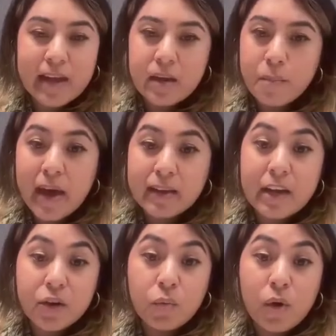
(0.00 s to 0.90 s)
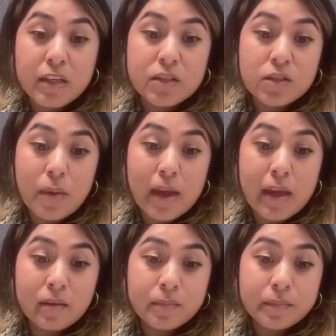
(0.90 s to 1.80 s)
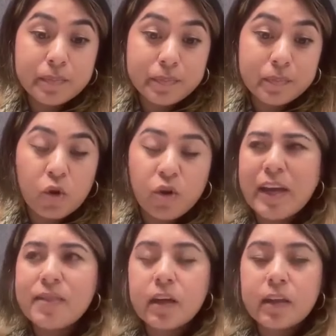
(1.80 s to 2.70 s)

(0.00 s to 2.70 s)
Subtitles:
that impact that you're wanting to make. Or get to